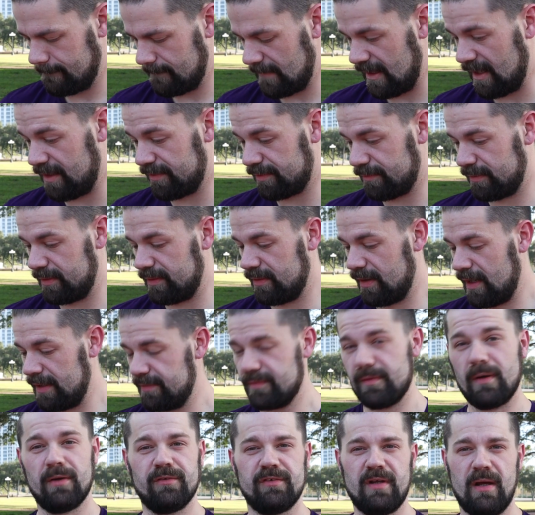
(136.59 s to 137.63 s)
Hey, 3
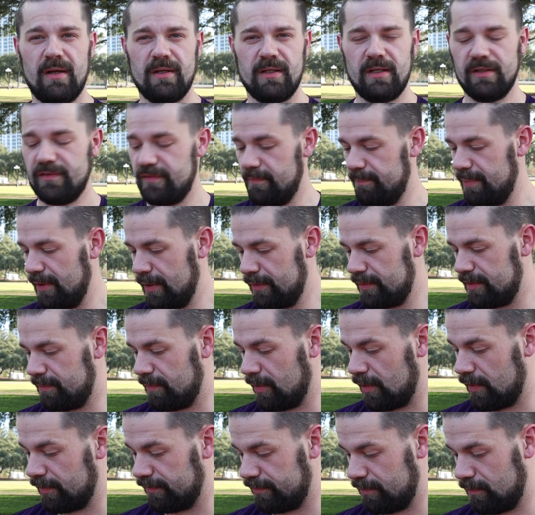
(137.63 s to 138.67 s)
great throws. Now I can get some
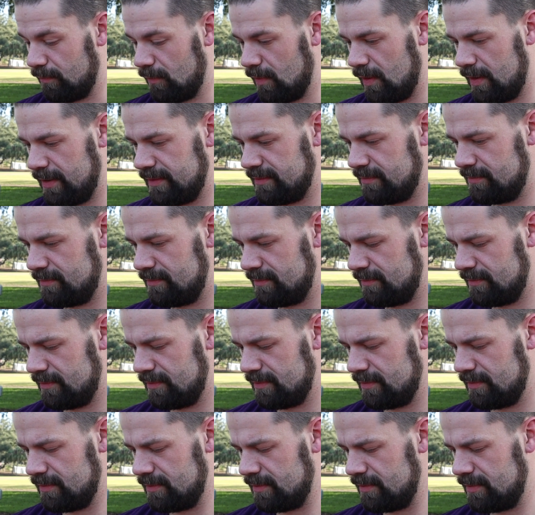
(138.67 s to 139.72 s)
Pokeballs. 1,
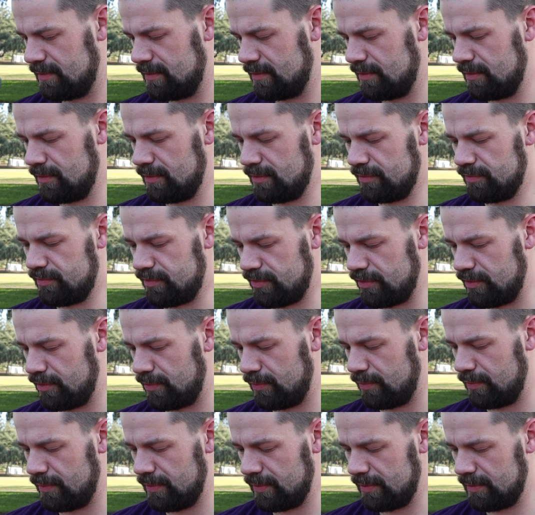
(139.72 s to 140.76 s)

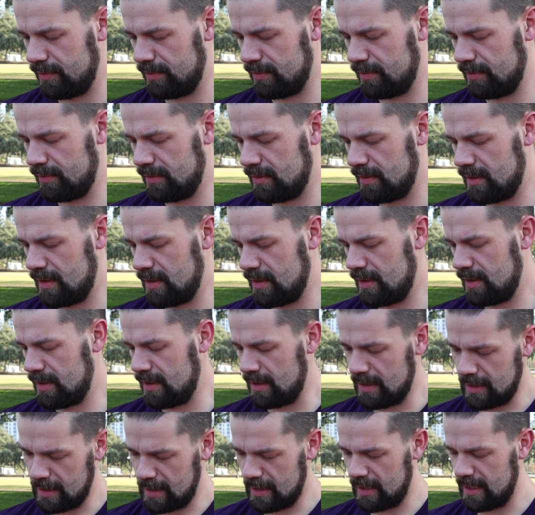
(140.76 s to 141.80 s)
2,
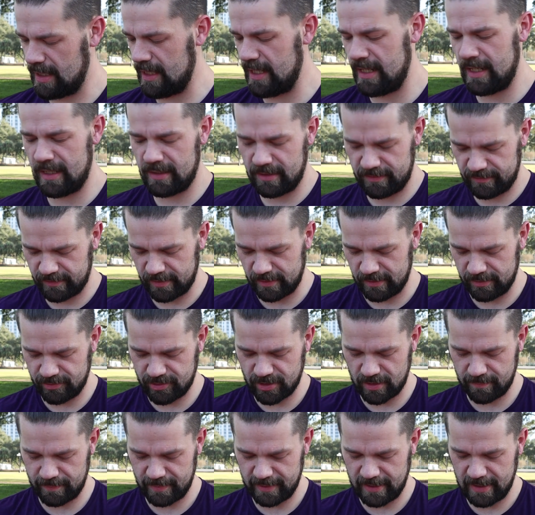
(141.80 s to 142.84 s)
and it's gonna
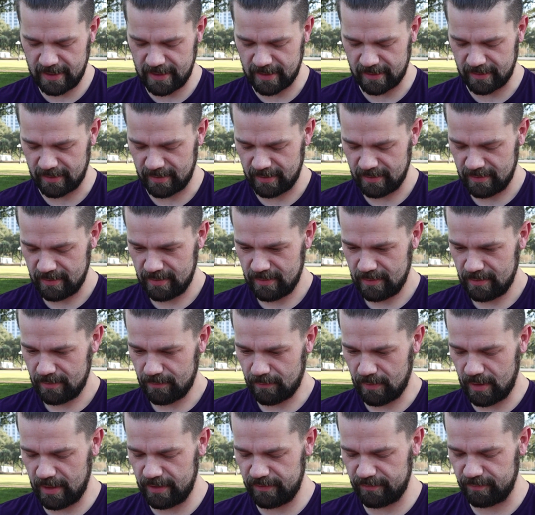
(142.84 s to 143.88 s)
jump again.
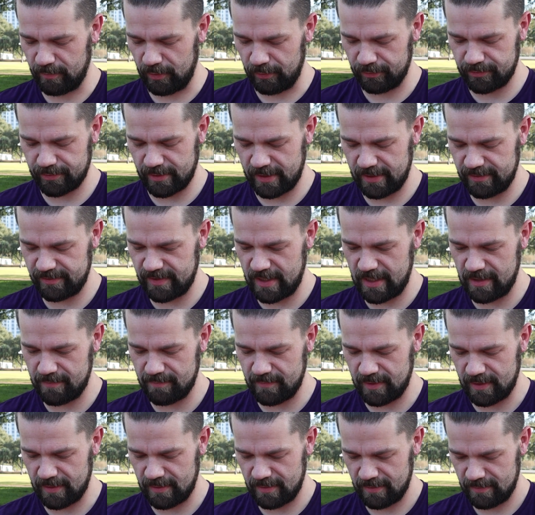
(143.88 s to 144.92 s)
Why does Moltres hate
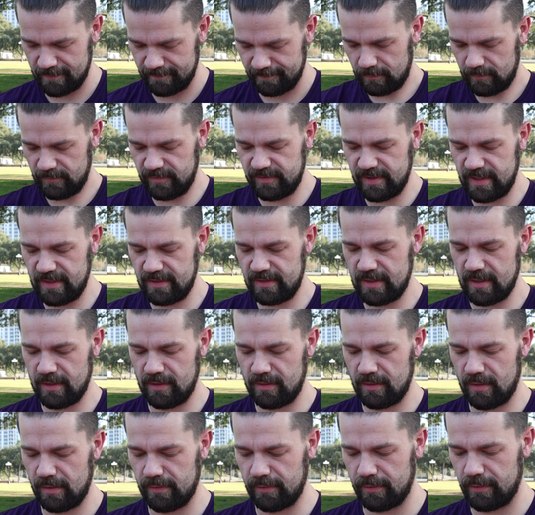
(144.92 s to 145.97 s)
me? Dink, hit
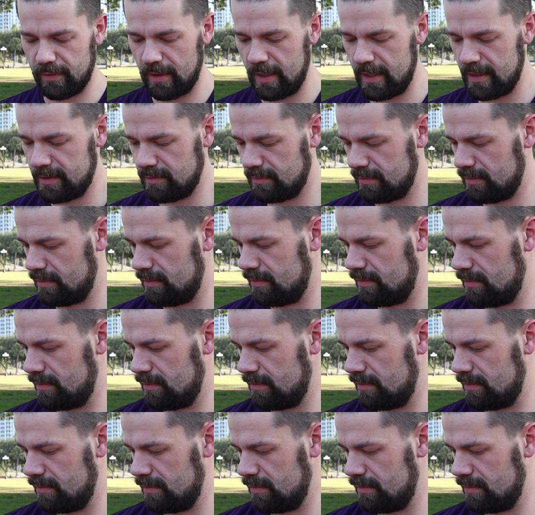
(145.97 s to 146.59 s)
another great.